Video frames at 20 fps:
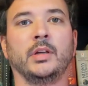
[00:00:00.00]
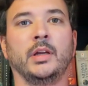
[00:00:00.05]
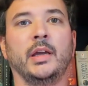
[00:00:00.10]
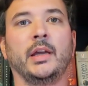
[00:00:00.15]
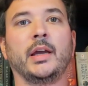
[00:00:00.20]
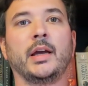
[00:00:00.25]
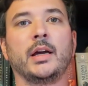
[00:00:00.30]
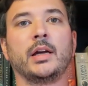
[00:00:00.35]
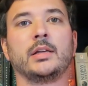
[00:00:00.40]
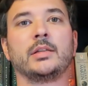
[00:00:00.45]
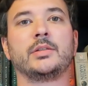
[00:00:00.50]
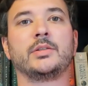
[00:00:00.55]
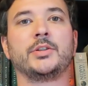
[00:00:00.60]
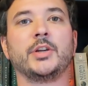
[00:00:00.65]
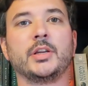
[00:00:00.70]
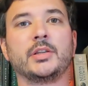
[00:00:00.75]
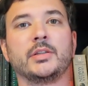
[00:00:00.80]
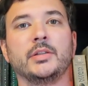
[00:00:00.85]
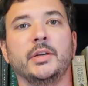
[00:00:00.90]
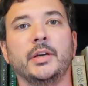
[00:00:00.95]
Hey guys,
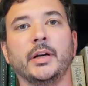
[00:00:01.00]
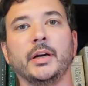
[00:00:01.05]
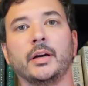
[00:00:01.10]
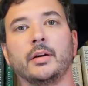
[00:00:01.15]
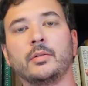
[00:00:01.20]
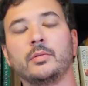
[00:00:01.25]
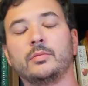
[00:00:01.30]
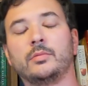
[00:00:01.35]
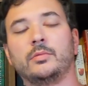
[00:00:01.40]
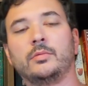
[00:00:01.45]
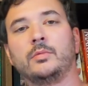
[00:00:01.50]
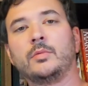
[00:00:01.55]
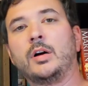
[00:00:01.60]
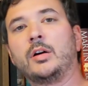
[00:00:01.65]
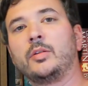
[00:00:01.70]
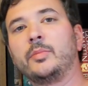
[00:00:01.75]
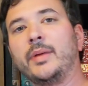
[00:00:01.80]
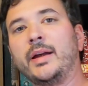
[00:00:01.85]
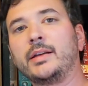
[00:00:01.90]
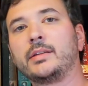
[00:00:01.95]
Jason here.
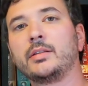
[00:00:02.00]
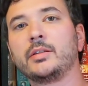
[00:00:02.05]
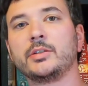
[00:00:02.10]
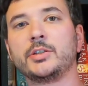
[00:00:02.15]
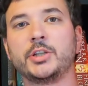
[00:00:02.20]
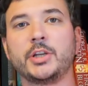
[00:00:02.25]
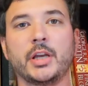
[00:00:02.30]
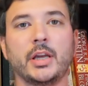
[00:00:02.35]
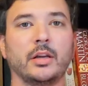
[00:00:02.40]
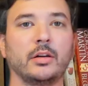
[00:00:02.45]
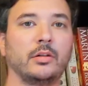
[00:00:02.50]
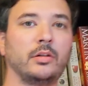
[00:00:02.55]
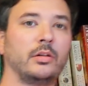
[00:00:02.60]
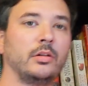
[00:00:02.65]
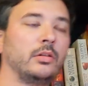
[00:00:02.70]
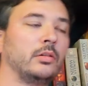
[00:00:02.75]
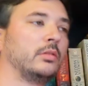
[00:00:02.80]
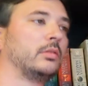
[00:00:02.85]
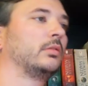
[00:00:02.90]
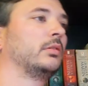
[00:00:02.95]
Welcome back to the channel.